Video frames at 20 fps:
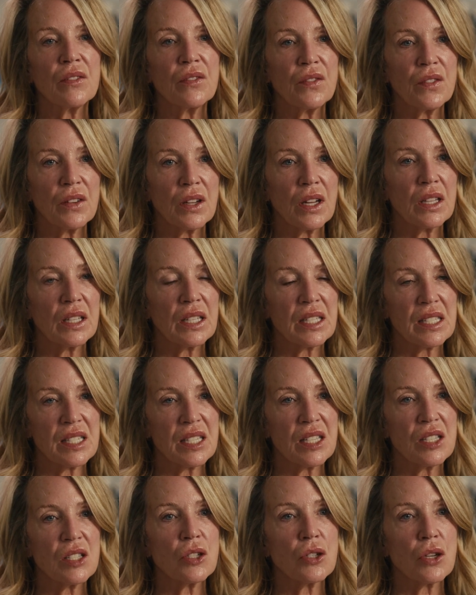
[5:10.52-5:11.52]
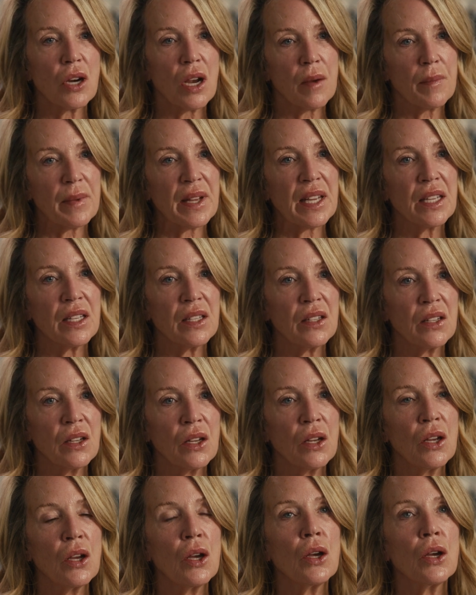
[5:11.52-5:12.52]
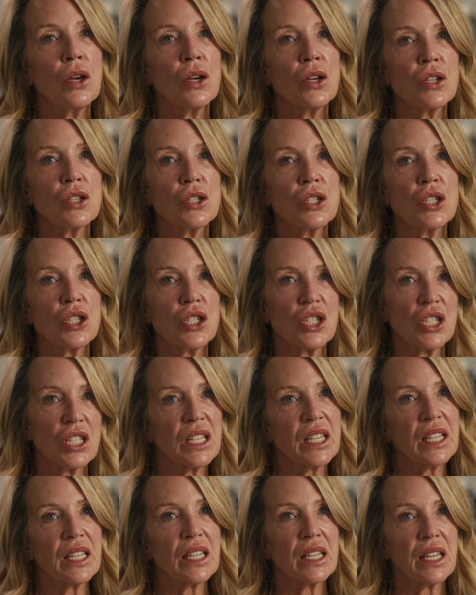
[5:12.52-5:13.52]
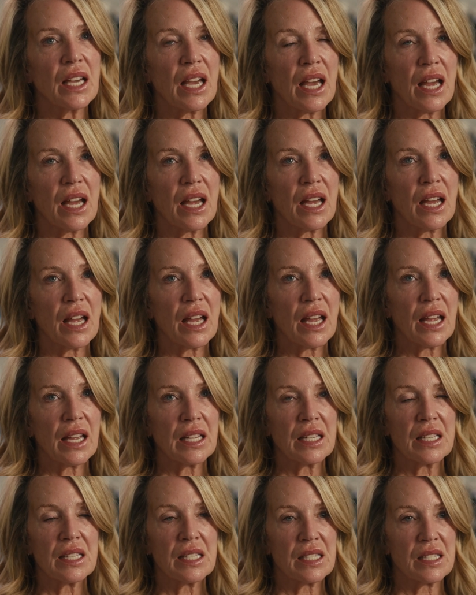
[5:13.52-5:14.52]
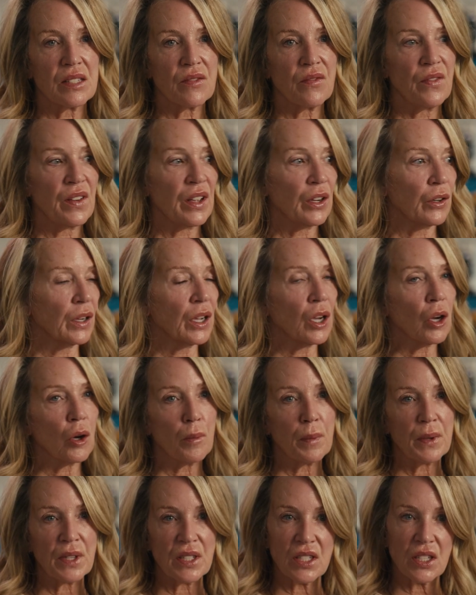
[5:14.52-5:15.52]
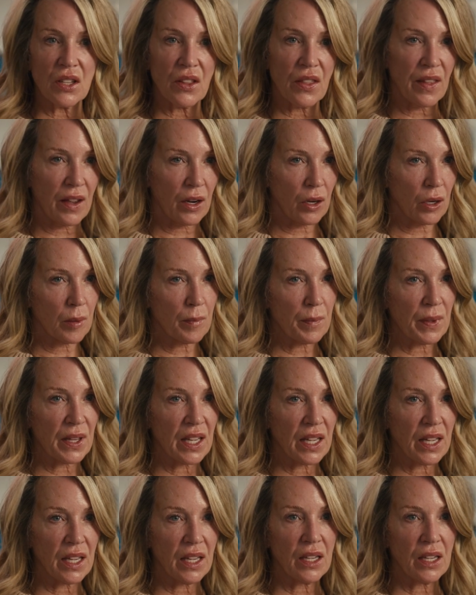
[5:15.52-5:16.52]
of Alyssa's trauma, she is very open to therapy,